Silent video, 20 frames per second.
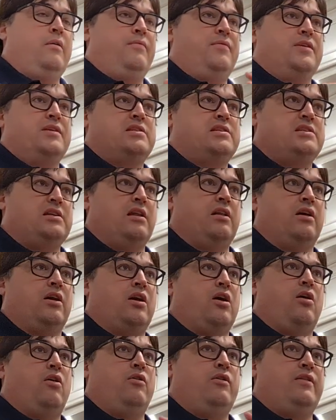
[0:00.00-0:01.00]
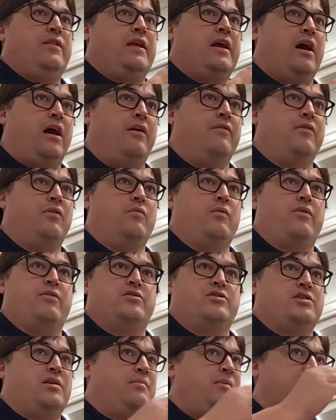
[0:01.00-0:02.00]
the silicone in the oven, whether
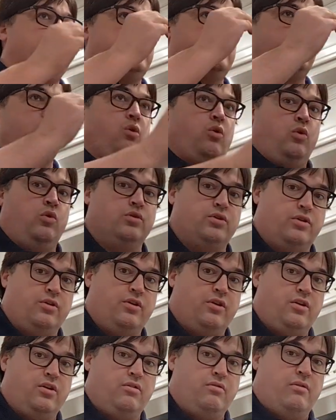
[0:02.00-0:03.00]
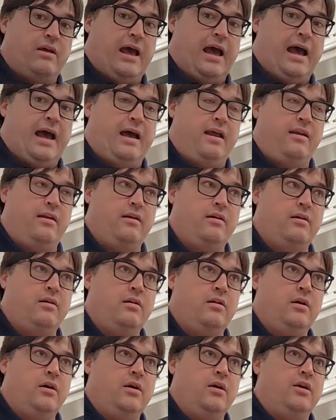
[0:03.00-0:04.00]
somebody told her to do that,
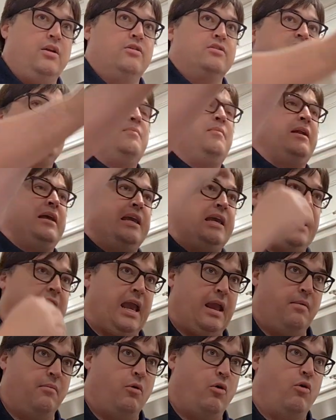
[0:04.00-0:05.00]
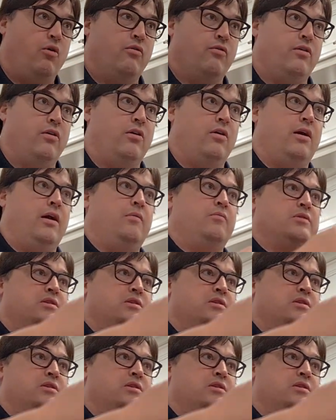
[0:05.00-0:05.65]
somebody came over and